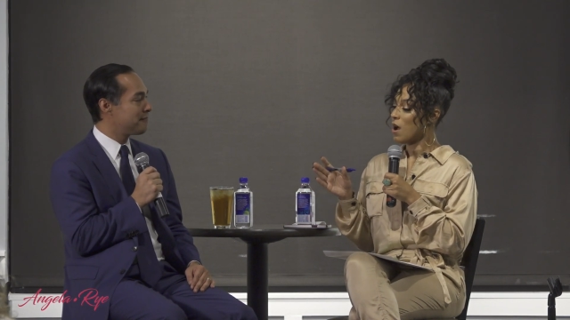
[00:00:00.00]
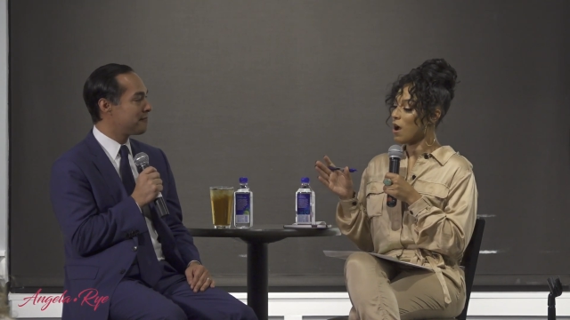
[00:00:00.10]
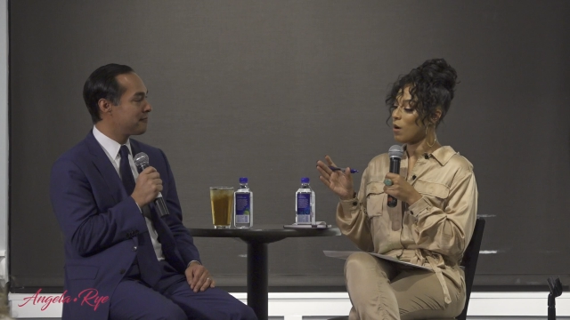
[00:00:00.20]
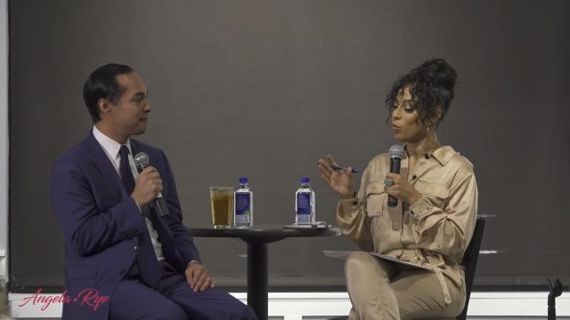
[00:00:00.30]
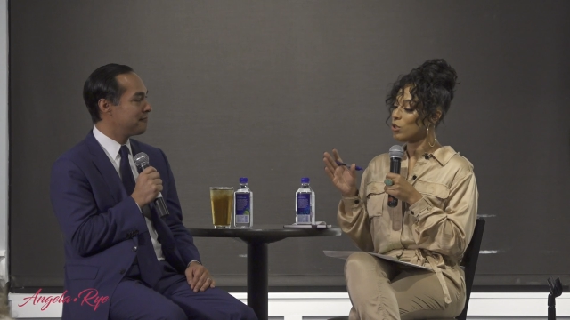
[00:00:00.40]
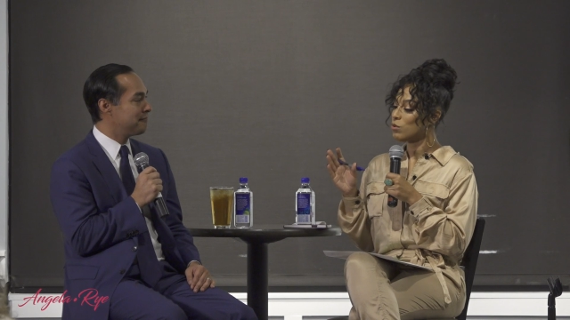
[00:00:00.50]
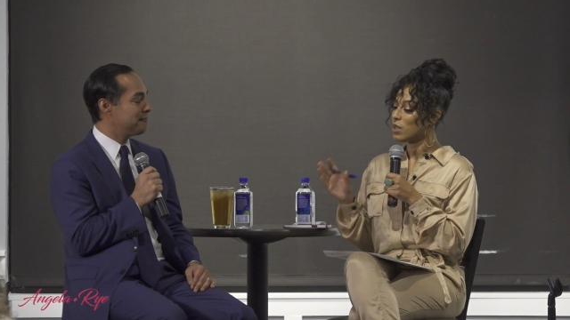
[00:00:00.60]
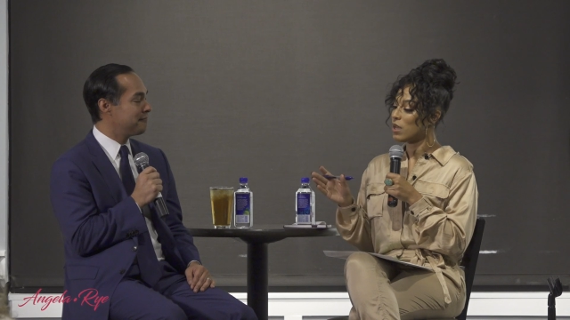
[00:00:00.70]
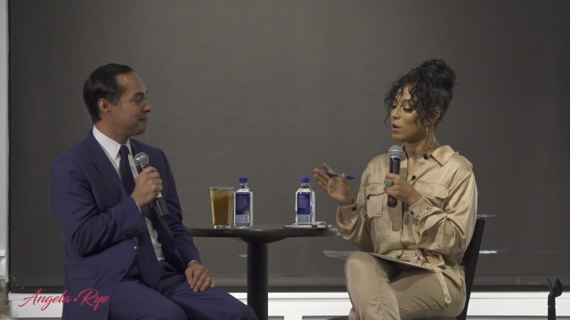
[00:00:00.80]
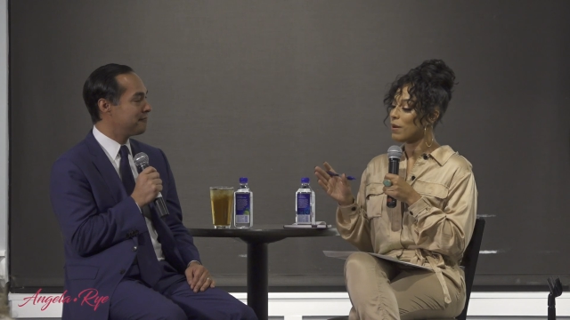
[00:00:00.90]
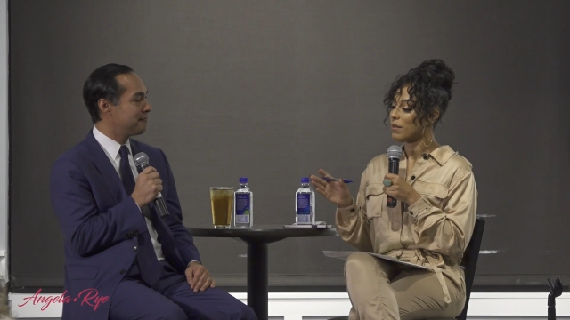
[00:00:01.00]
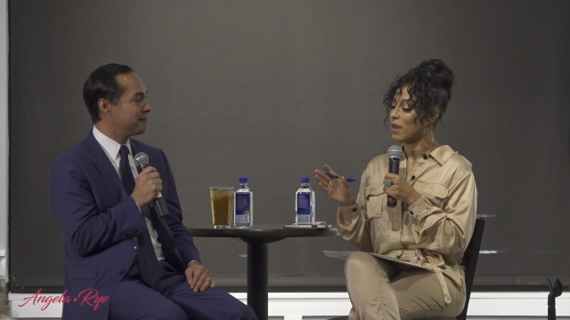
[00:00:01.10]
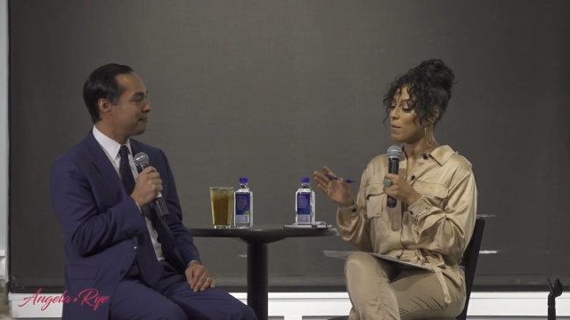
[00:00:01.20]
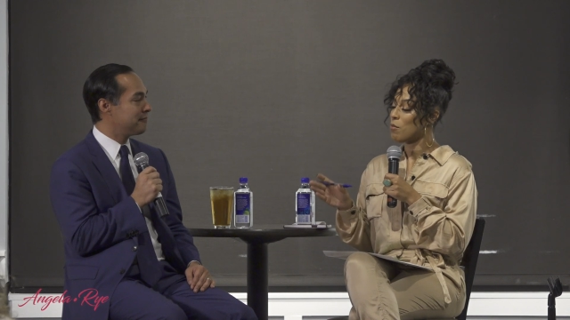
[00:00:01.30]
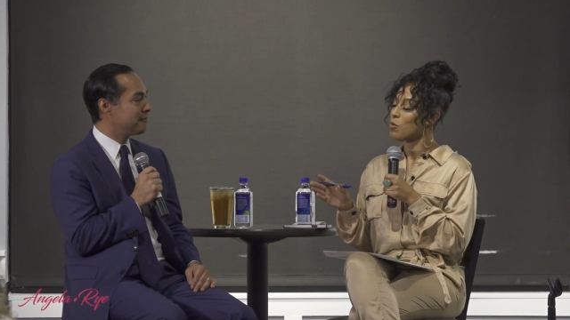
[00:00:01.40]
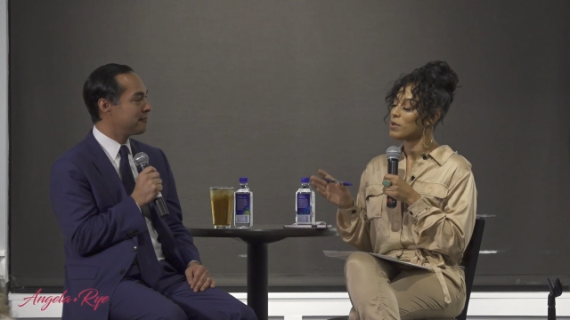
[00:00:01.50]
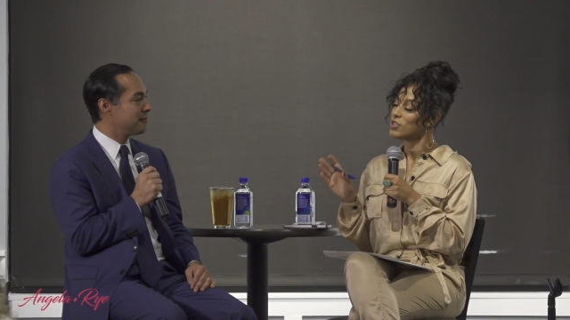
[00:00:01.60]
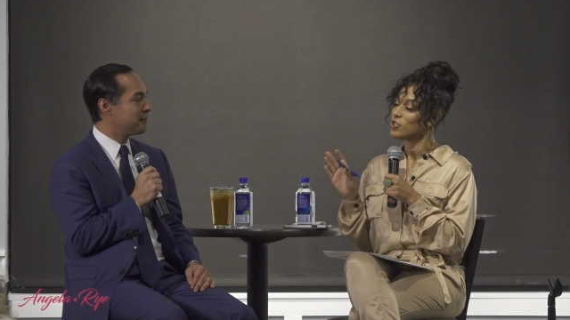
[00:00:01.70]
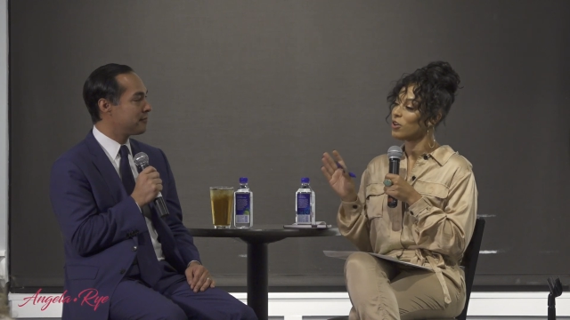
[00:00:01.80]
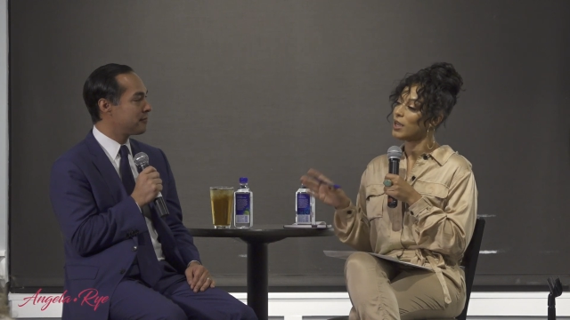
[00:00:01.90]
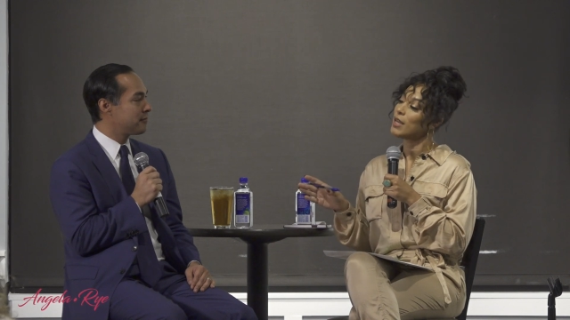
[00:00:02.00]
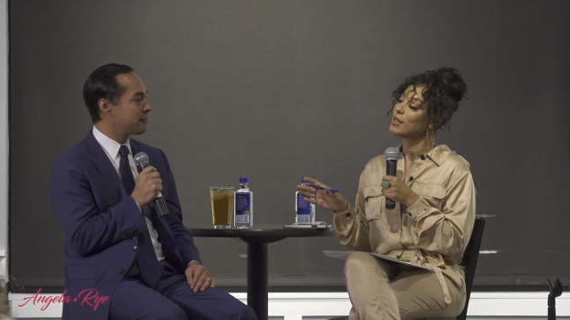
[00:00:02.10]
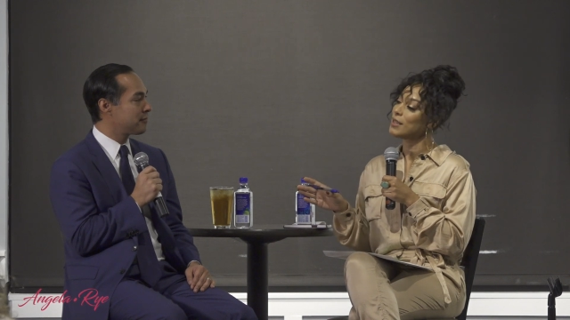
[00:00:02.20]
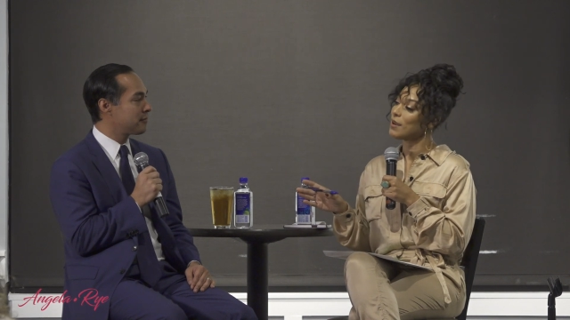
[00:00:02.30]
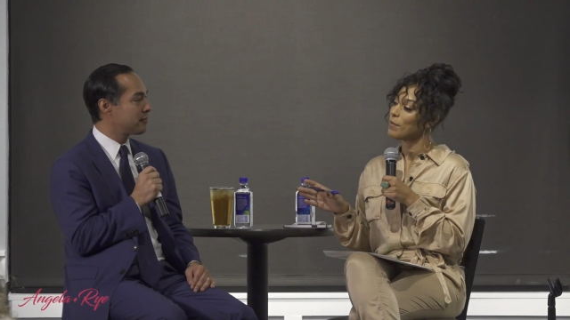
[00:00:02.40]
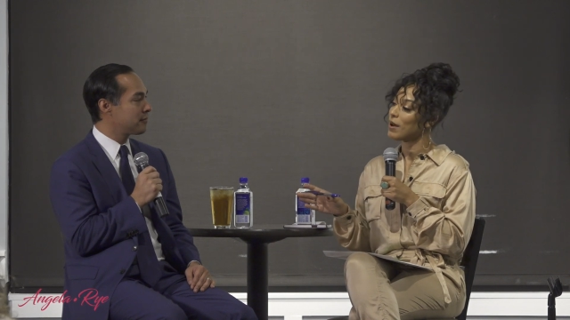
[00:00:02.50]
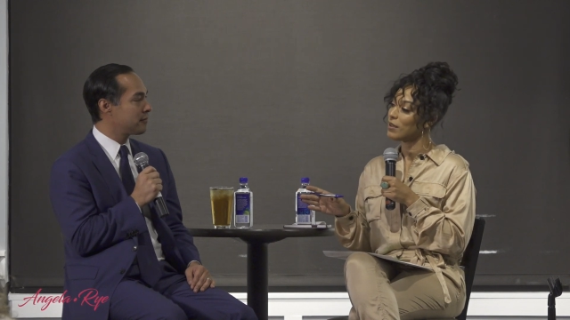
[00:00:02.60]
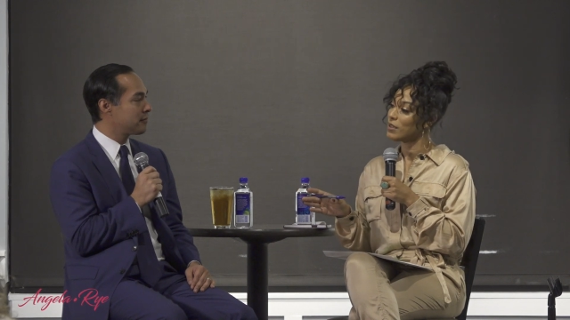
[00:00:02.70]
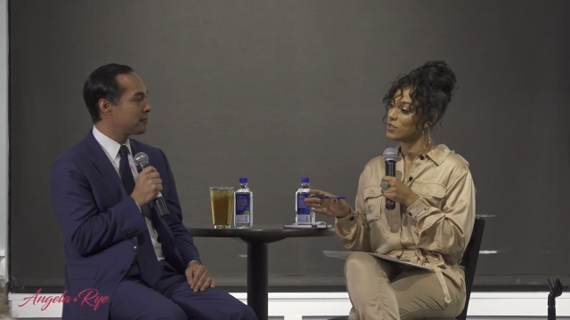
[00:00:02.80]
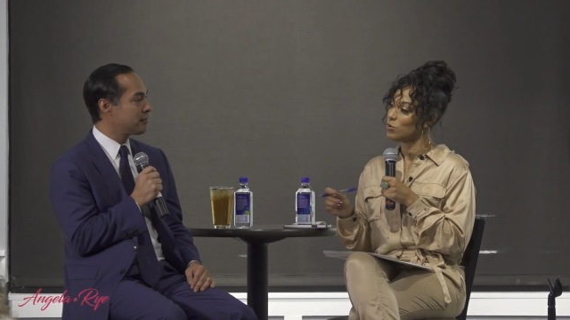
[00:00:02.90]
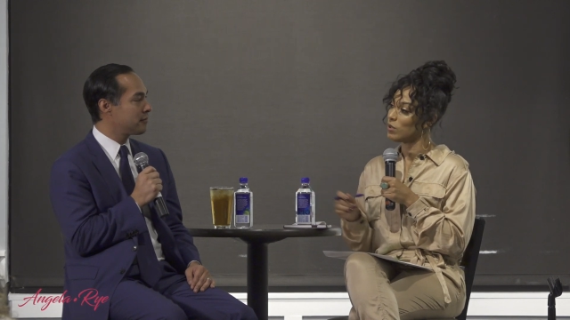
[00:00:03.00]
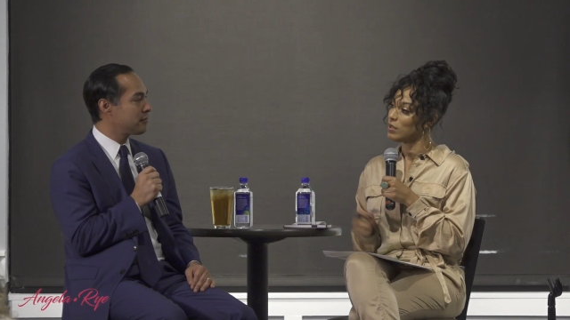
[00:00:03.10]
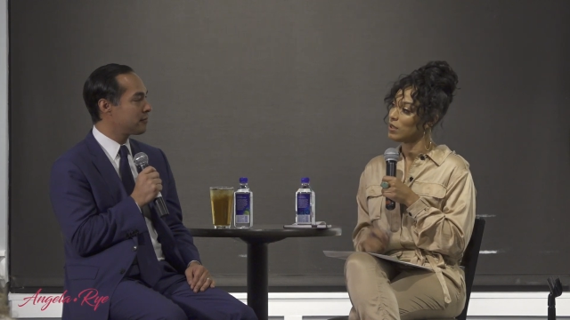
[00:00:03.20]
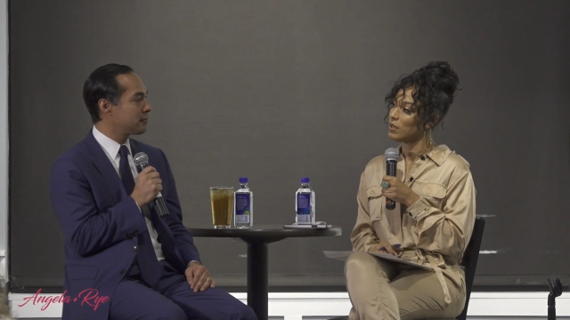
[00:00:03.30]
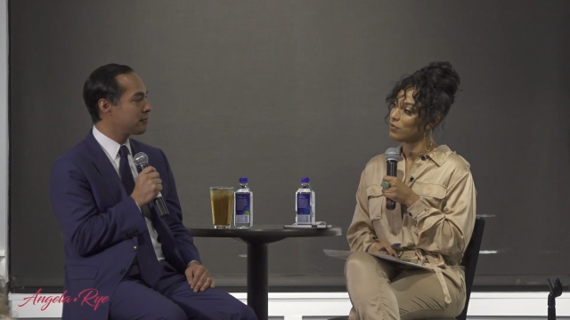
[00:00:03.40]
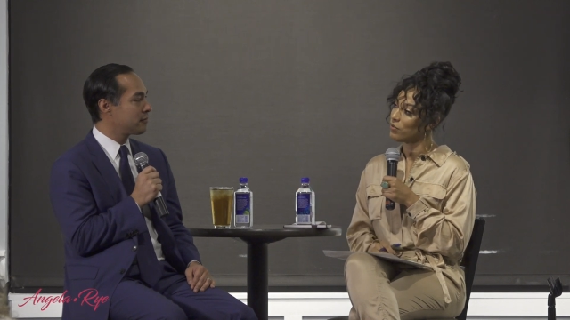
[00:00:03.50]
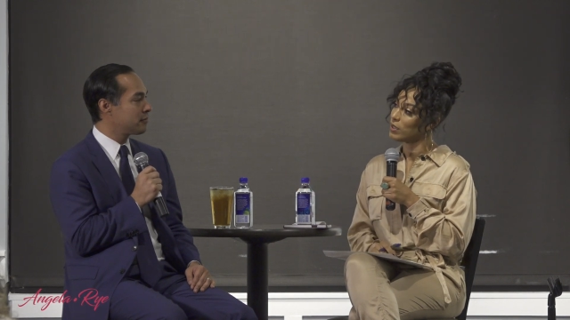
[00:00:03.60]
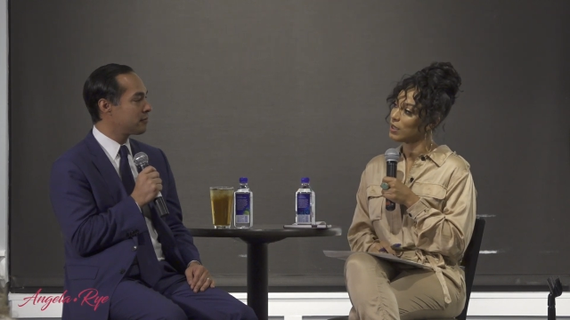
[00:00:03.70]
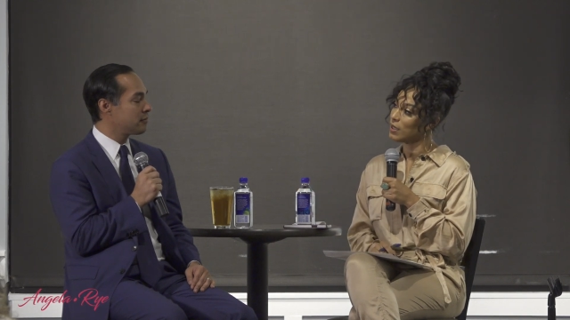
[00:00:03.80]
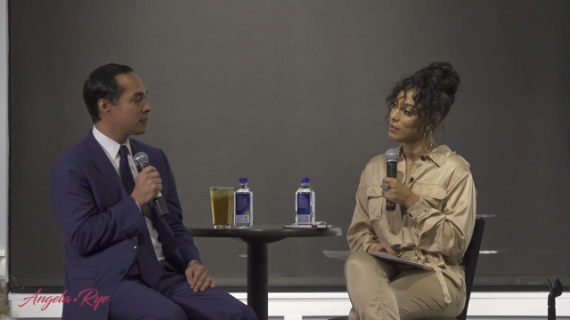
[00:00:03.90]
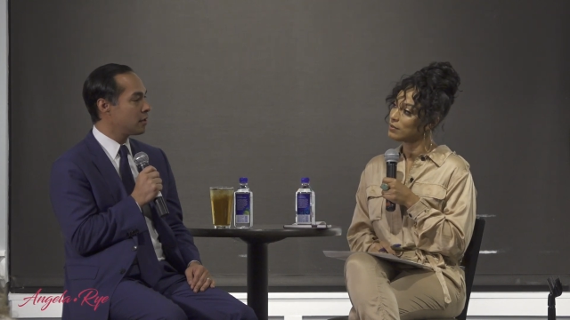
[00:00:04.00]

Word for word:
Speaker 1: Um, when you think about that moment, is there anything about it that you would have done differently?